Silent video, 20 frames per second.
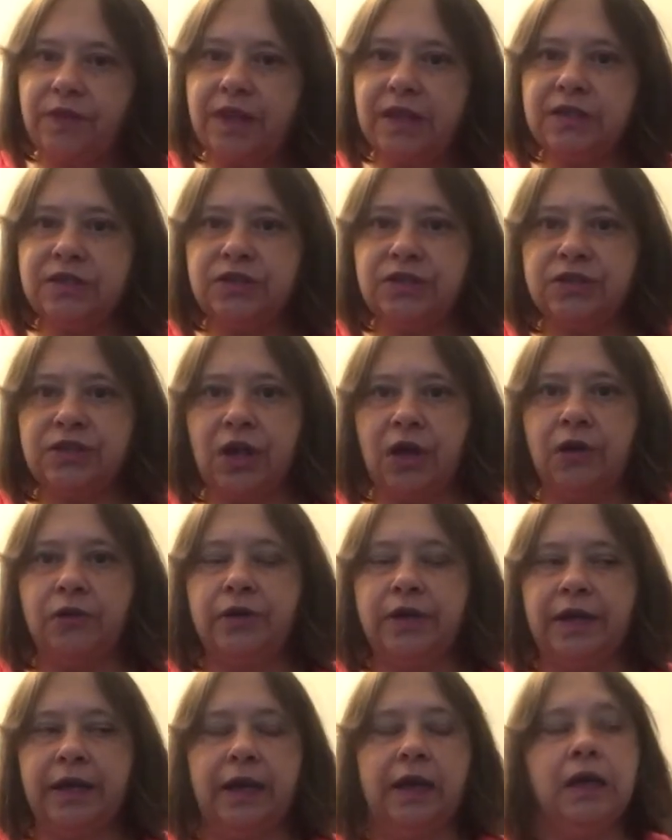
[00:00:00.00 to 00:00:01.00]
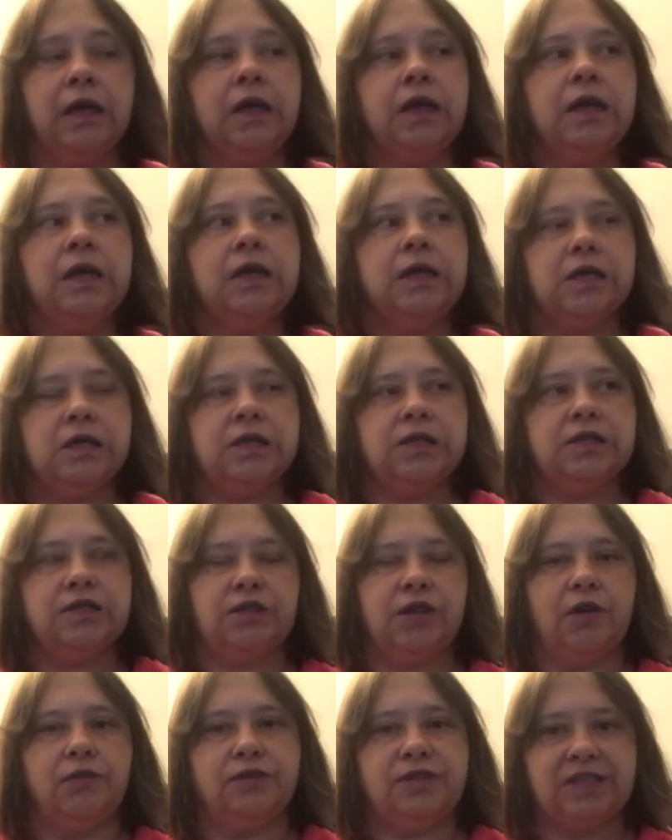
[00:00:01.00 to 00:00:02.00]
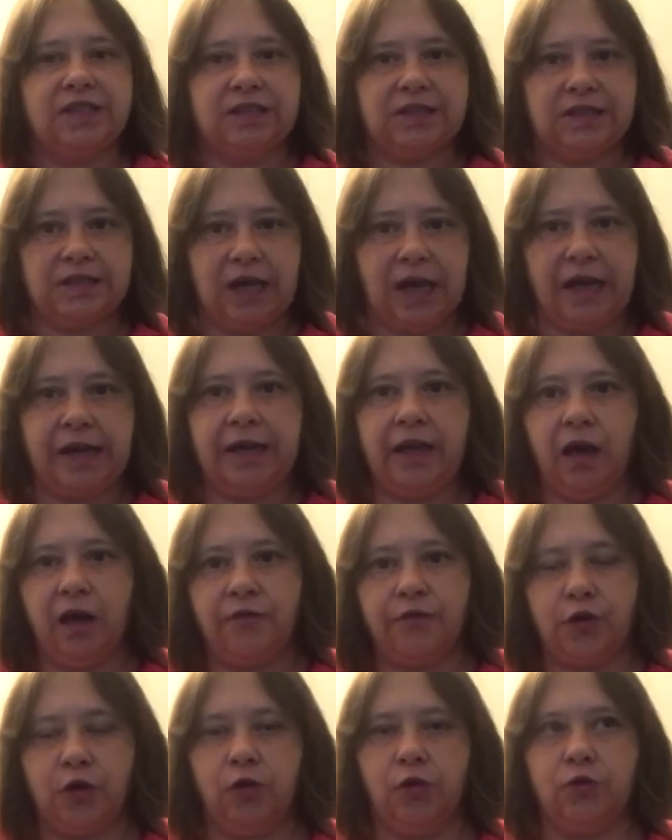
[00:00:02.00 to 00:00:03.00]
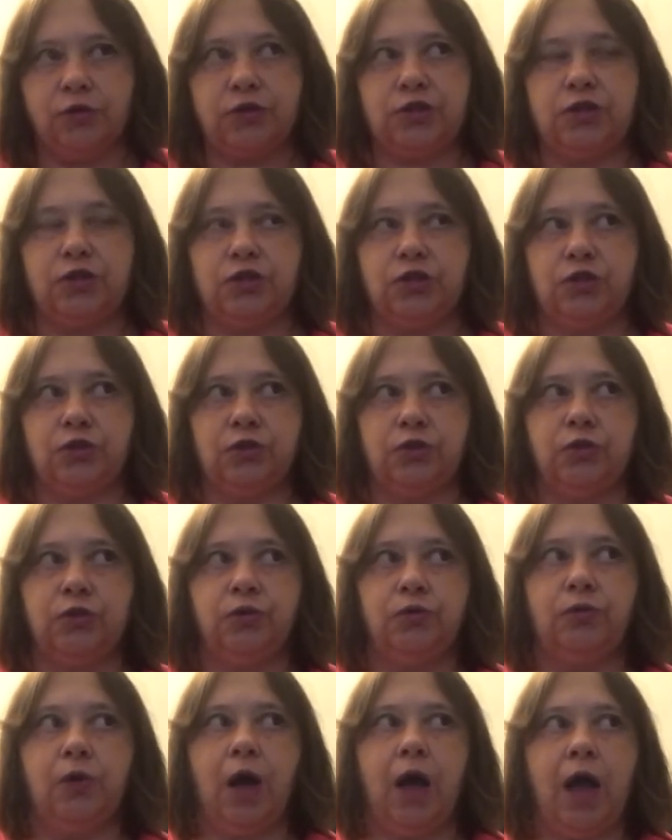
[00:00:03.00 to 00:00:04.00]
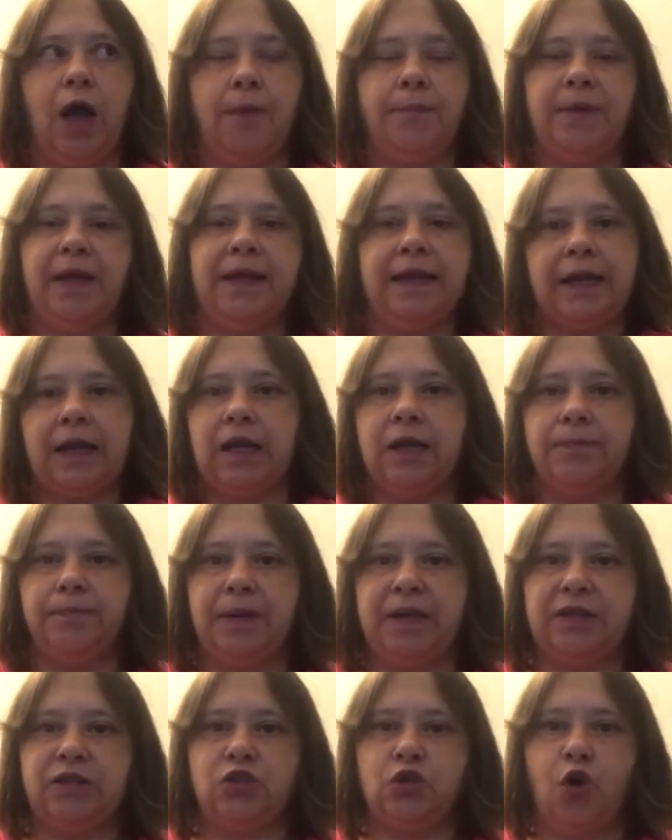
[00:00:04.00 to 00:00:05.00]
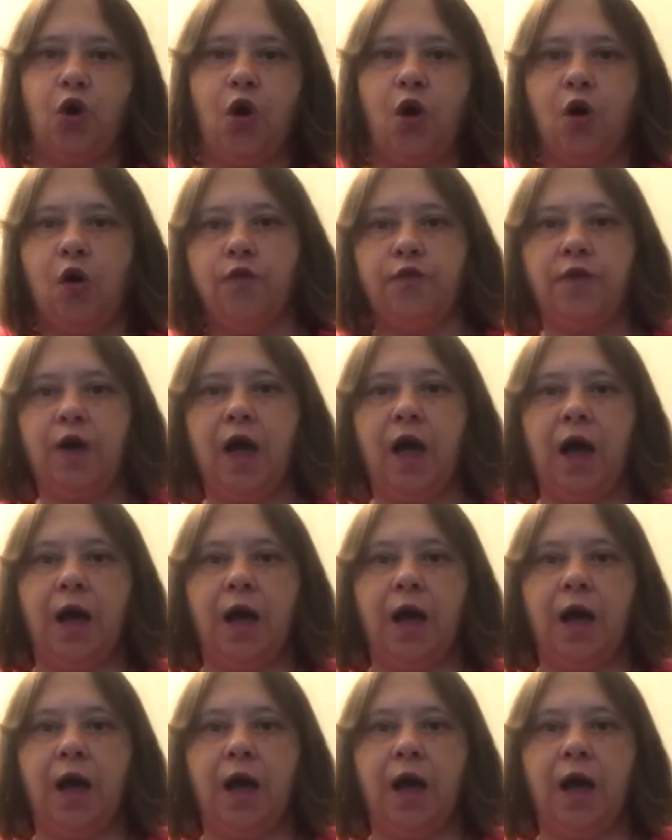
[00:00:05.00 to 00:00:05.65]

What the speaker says: So yeah. So today I've got to do a little bit of